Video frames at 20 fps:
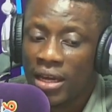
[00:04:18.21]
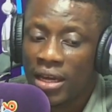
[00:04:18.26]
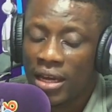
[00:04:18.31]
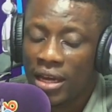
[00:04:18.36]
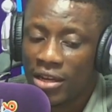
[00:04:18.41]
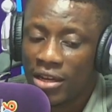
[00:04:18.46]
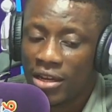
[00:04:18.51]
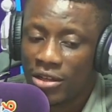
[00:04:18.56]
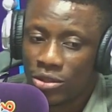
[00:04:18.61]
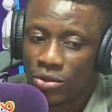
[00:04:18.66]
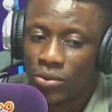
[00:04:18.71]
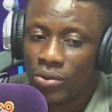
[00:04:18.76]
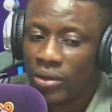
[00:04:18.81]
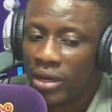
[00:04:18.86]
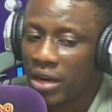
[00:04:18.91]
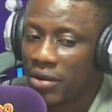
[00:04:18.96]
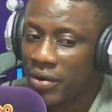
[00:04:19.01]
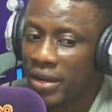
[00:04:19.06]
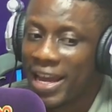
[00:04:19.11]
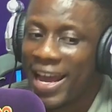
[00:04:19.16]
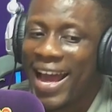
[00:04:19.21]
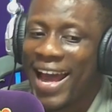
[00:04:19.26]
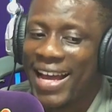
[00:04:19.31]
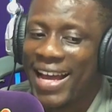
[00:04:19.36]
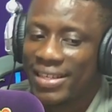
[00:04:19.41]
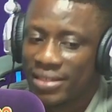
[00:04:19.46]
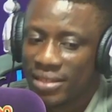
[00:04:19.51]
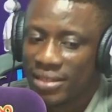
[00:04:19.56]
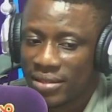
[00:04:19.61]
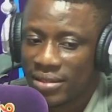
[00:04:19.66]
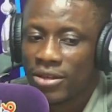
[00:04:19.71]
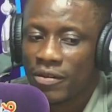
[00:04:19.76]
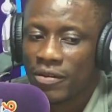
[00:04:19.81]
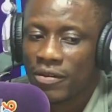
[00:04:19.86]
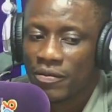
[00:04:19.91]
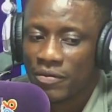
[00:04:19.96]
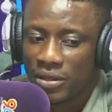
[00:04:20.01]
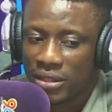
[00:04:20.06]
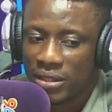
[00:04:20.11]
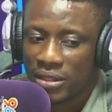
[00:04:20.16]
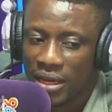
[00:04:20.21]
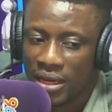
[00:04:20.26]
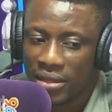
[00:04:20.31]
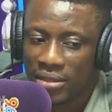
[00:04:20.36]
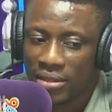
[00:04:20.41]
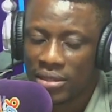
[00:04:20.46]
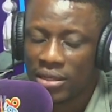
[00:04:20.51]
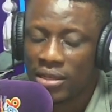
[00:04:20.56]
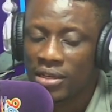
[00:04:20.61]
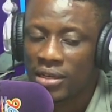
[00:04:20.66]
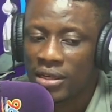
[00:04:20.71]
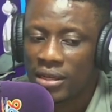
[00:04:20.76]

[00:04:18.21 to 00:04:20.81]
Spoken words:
in Surulere Axis of the state.